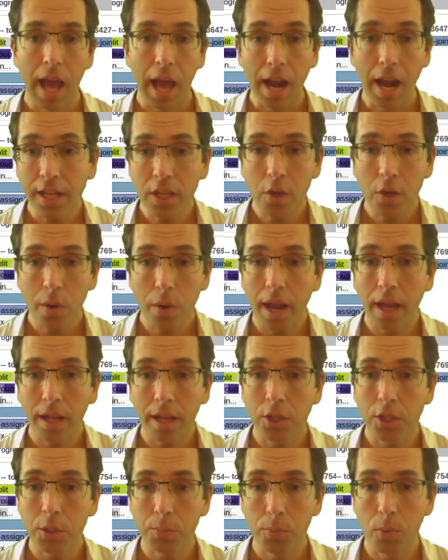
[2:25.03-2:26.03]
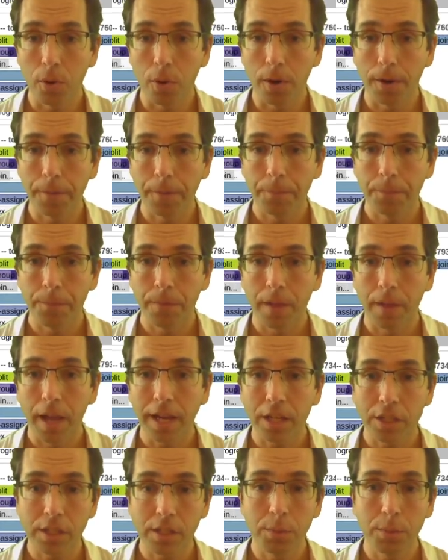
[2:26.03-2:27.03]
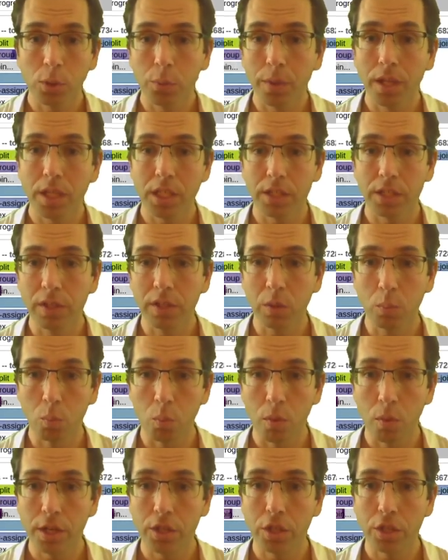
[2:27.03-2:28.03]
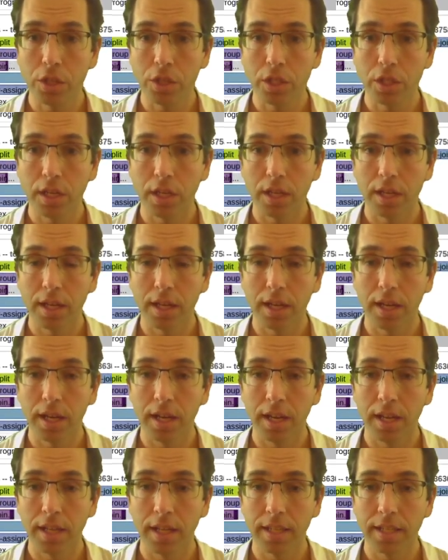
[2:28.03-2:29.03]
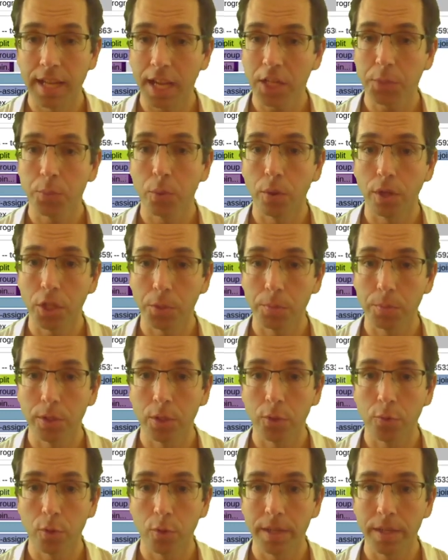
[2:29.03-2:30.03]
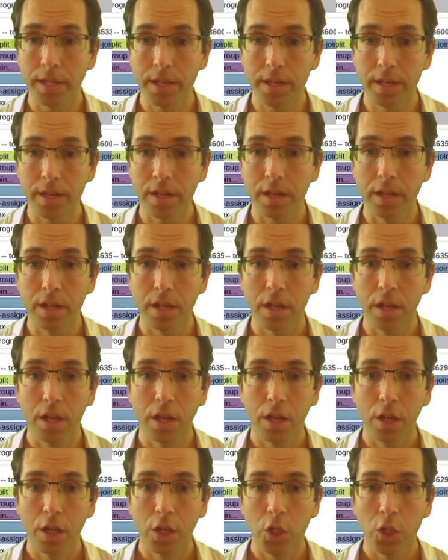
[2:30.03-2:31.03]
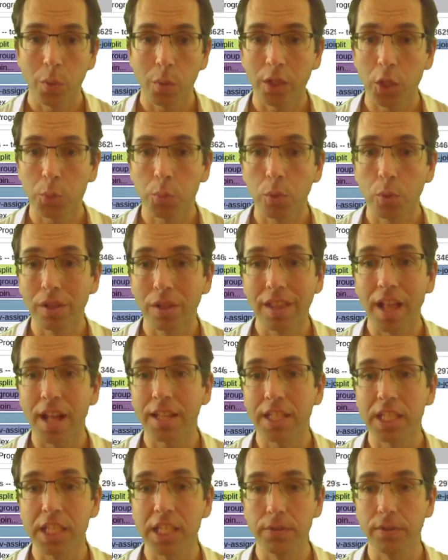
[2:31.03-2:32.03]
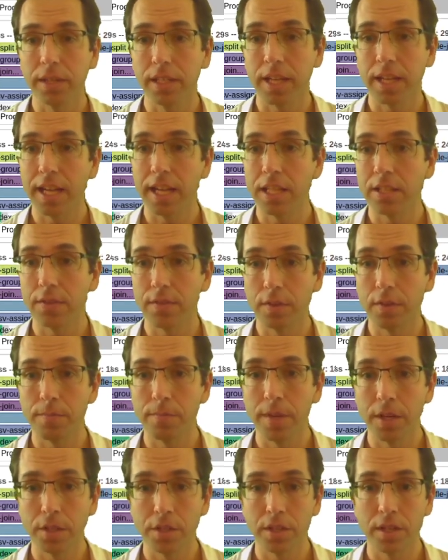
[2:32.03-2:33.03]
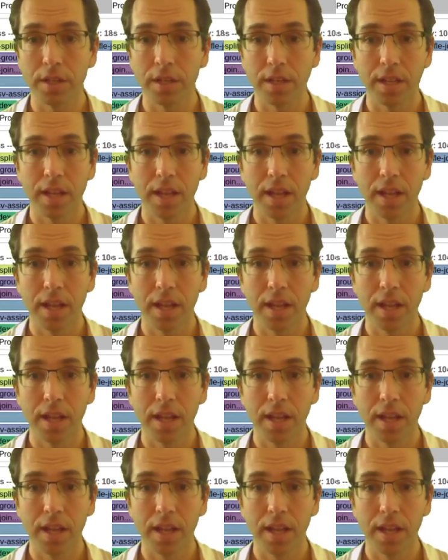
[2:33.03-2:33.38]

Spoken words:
And I can go in and I can explore. I can actually build a relatively rich dashboard experience for me here. So I can explore lots of different kinds of information.